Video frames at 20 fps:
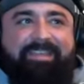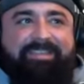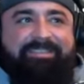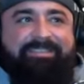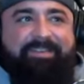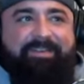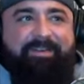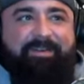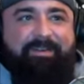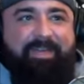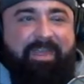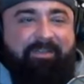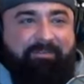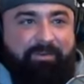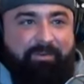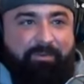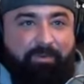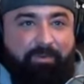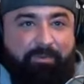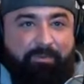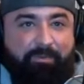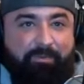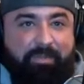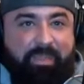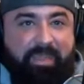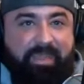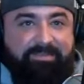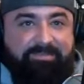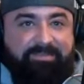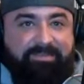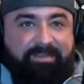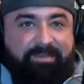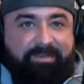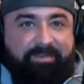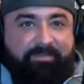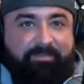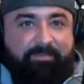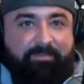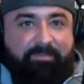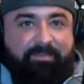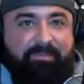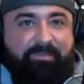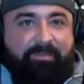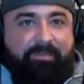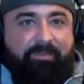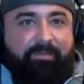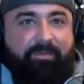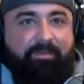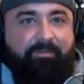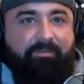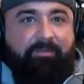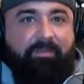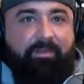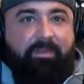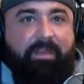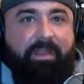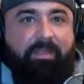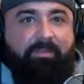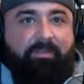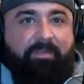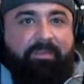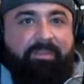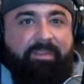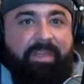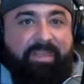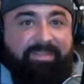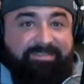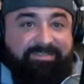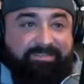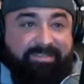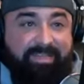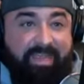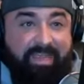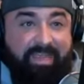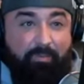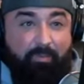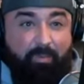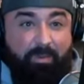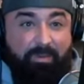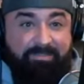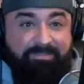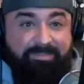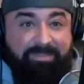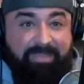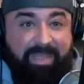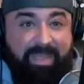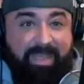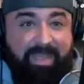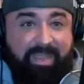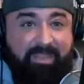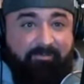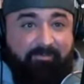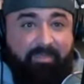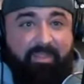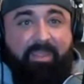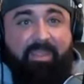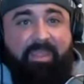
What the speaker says: So after going through that deal and figuring out that yes, I was live,